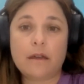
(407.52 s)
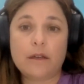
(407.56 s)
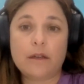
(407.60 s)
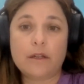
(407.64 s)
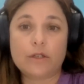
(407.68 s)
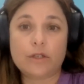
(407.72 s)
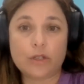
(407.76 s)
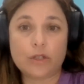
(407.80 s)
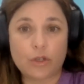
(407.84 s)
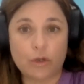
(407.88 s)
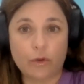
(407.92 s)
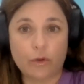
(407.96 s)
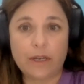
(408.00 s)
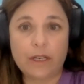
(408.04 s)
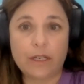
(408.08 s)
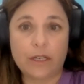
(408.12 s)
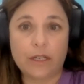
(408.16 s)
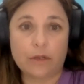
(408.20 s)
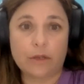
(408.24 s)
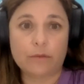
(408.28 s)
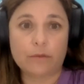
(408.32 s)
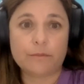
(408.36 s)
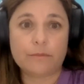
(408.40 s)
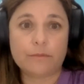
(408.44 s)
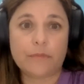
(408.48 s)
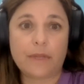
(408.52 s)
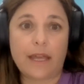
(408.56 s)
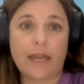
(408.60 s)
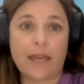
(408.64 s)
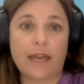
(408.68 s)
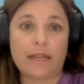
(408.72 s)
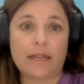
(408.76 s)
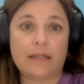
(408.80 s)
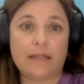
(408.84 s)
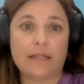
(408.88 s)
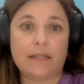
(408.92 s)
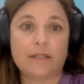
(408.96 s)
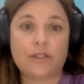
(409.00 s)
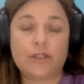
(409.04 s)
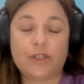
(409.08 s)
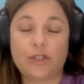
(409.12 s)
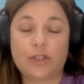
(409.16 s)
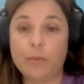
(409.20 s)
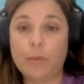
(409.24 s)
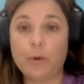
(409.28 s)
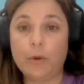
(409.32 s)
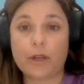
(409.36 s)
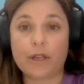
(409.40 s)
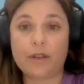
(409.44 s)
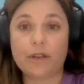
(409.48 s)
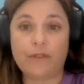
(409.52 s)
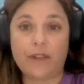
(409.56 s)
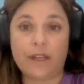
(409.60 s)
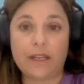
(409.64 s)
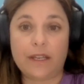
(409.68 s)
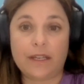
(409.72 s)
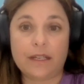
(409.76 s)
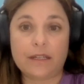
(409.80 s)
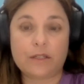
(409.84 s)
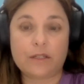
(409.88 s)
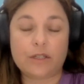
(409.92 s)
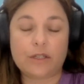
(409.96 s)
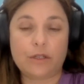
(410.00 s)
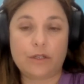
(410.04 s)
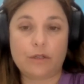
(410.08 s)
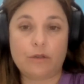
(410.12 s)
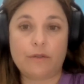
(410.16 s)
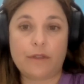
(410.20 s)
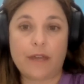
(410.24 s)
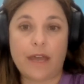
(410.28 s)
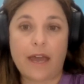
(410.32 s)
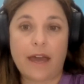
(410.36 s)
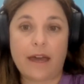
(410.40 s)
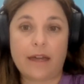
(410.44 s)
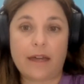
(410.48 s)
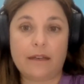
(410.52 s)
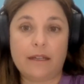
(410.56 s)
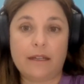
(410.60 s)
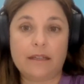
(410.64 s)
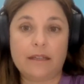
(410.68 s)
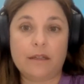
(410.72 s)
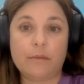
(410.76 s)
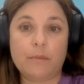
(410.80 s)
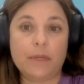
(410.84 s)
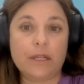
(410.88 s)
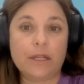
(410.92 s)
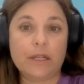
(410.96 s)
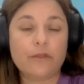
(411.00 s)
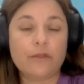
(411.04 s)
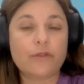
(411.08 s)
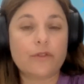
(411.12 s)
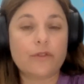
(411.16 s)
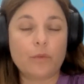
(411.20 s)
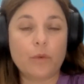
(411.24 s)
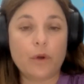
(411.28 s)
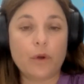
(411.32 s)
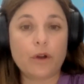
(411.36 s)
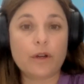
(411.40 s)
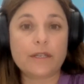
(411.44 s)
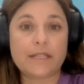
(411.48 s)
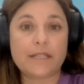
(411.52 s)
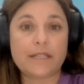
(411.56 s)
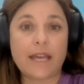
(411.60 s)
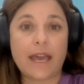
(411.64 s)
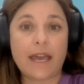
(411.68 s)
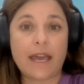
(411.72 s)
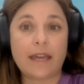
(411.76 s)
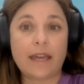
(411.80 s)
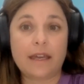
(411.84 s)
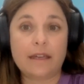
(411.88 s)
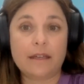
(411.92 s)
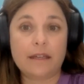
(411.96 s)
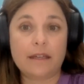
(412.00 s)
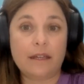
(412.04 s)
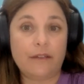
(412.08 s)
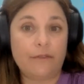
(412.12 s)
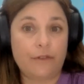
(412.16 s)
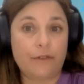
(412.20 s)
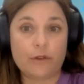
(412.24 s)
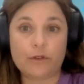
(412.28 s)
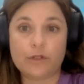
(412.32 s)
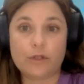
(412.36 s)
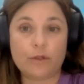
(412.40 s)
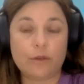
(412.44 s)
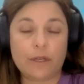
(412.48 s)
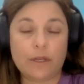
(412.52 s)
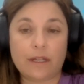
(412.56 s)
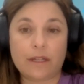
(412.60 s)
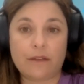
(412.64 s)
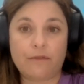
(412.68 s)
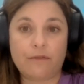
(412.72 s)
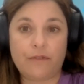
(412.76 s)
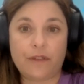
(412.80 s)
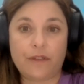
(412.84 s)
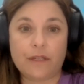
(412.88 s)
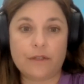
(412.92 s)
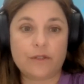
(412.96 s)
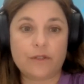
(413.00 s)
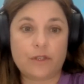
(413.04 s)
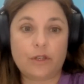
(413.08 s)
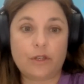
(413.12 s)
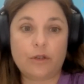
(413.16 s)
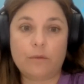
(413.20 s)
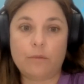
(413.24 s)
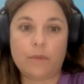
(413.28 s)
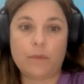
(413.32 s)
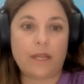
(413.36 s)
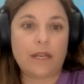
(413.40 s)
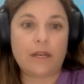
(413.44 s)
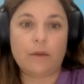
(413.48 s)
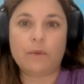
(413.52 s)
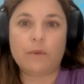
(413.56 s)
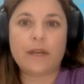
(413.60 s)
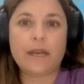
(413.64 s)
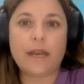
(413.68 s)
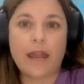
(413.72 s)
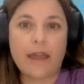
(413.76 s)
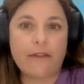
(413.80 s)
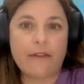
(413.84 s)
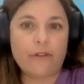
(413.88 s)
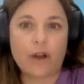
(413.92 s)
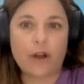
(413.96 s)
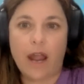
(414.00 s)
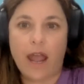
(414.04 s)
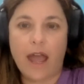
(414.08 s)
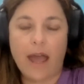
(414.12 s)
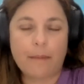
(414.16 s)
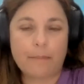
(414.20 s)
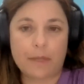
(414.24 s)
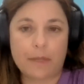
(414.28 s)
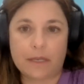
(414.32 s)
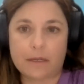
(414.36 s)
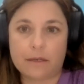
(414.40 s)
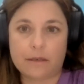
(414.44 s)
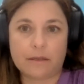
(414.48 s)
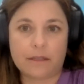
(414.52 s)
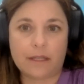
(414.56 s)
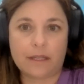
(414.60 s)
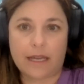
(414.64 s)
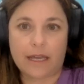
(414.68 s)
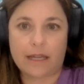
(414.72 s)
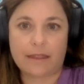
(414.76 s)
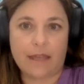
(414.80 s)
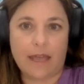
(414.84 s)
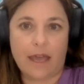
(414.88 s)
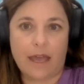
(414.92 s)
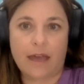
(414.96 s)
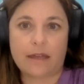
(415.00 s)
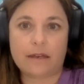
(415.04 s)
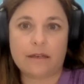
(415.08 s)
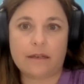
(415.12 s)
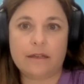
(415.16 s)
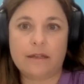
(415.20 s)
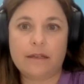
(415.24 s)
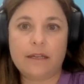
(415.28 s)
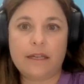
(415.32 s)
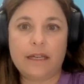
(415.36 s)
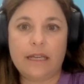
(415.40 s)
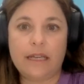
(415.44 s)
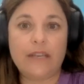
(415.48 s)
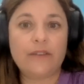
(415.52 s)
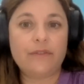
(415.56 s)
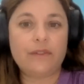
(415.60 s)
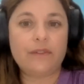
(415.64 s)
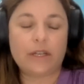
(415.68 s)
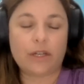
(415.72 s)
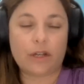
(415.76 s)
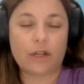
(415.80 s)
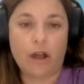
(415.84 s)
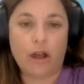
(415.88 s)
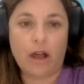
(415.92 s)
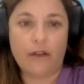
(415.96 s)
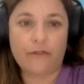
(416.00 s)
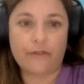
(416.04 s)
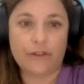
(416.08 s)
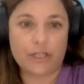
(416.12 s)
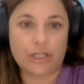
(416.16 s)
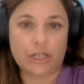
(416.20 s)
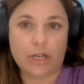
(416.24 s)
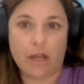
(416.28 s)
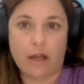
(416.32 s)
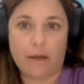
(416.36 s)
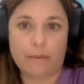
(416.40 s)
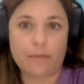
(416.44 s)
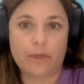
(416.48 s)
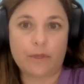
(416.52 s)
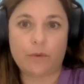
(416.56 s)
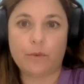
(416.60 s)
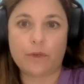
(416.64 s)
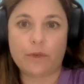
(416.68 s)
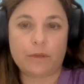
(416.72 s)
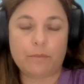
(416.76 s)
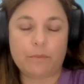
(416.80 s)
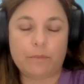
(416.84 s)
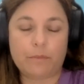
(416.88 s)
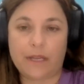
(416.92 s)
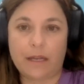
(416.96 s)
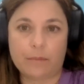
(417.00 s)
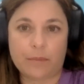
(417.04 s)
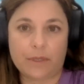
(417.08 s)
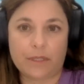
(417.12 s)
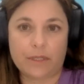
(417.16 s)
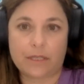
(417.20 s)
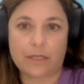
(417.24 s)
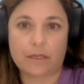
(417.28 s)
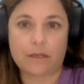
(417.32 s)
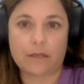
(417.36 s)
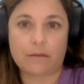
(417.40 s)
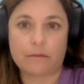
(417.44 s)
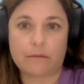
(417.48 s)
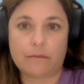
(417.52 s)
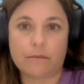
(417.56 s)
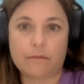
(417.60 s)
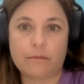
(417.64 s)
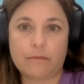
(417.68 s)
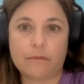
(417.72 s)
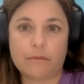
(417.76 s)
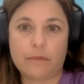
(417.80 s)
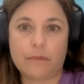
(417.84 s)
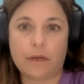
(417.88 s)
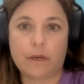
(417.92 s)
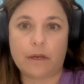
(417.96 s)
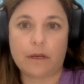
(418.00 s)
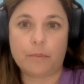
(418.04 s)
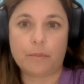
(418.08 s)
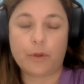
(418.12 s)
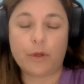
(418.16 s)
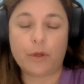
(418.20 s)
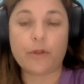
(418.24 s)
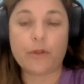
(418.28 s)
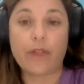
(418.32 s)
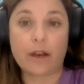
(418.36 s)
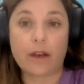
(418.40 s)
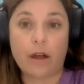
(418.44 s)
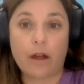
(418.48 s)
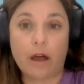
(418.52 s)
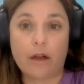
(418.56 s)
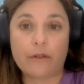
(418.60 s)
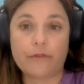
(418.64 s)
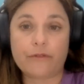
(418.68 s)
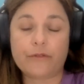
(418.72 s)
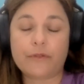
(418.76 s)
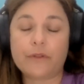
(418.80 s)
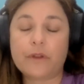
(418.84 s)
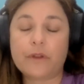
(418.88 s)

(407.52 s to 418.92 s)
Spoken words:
to join you. And it's super convenient to do that in the middle of the workday if you're doing it via Zoom, and it would never happen like that. Yep. Even at a coffee shop, you wouldn't be able to pull that off.